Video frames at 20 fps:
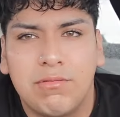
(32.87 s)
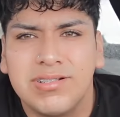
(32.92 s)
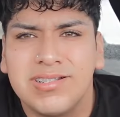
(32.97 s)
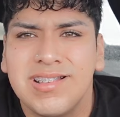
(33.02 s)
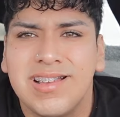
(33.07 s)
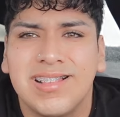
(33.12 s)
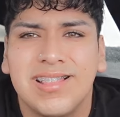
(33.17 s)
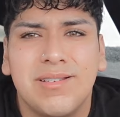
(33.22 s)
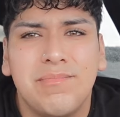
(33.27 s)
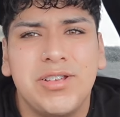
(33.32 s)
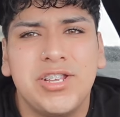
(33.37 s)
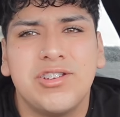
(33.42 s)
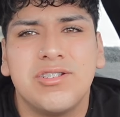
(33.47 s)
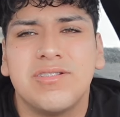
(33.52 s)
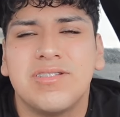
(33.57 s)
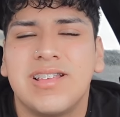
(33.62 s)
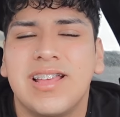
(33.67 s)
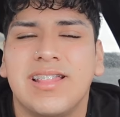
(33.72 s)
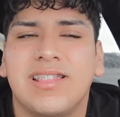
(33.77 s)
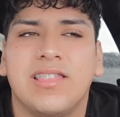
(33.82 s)
was like, let me
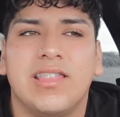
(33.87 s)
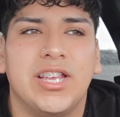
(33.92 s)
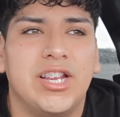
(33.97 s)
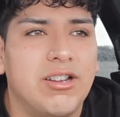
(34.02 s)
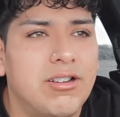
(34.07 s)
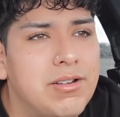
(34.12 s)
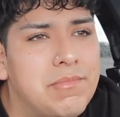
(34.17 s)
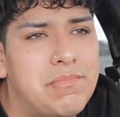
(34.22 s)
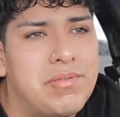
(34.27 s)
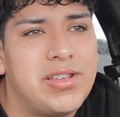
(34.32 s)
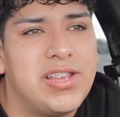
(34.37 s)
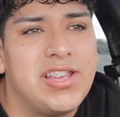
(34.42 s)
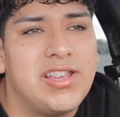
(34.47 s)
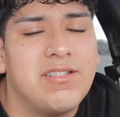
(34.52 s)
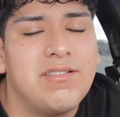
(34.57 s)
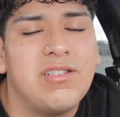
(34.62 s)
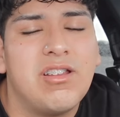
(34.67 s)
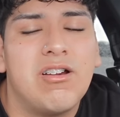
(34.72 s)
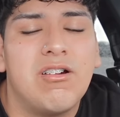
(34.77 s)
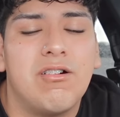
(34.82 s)
just get therapy,
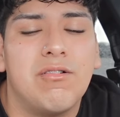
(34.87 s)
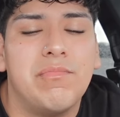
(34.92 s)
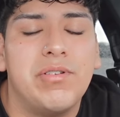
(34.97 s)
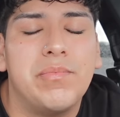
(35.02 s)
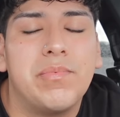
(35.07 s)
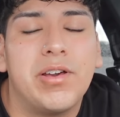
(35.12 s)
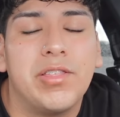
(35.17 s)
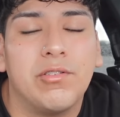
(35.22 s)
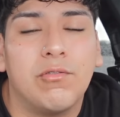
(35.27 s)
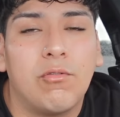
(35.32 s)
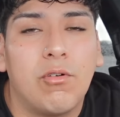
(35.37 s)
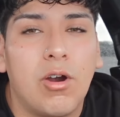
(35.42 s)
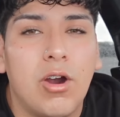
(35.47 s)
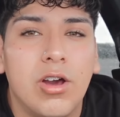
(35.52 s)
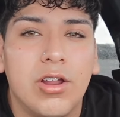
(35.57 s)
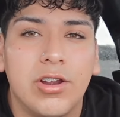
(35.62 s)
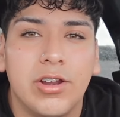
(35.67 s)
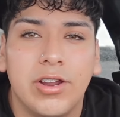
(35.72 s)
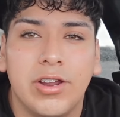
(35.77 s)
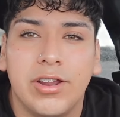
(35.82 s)
you know, be by the
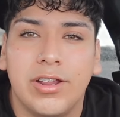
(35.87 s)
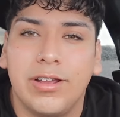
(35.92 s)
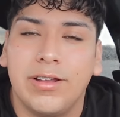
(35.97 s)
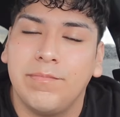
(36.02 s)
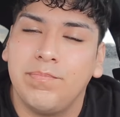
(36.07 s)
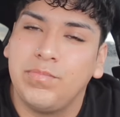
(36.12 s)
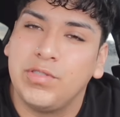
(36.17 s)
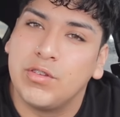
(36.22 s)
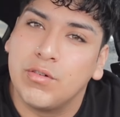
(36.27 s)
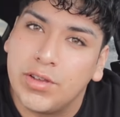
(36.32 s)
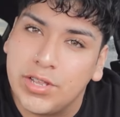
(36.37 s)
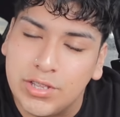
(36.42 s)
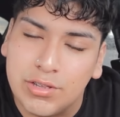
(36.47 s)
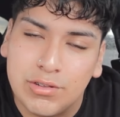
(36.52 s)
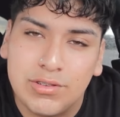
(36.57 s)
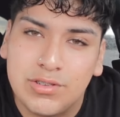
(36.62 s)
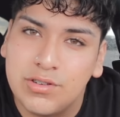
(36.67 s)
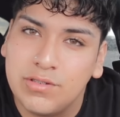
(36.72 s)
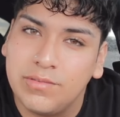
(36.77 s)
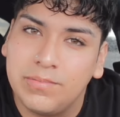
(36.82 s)
water, do a
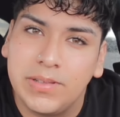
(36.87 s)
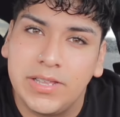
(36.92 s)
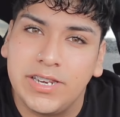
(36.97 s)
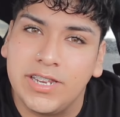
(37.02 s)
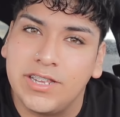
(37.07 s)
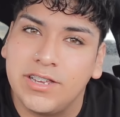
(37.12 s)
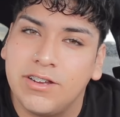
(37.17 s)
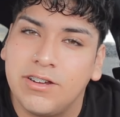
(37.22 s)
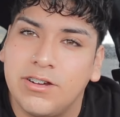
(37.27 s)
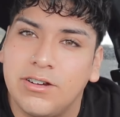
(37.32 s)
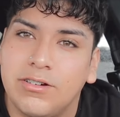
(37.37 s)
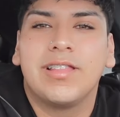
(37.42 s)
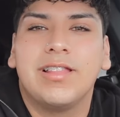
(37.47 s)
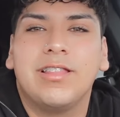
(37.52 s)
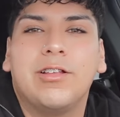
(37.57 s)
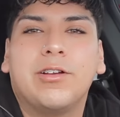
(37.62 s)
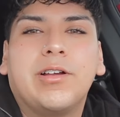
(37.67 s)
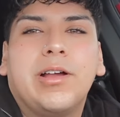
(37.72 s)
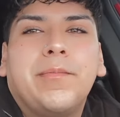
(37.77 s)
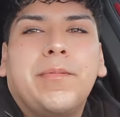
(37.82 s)
YouTube video,
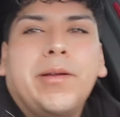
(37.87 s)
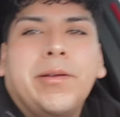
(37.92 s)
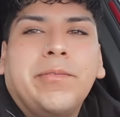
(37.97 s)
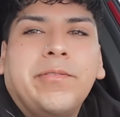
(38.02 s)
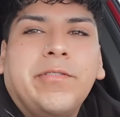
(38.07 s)
look at my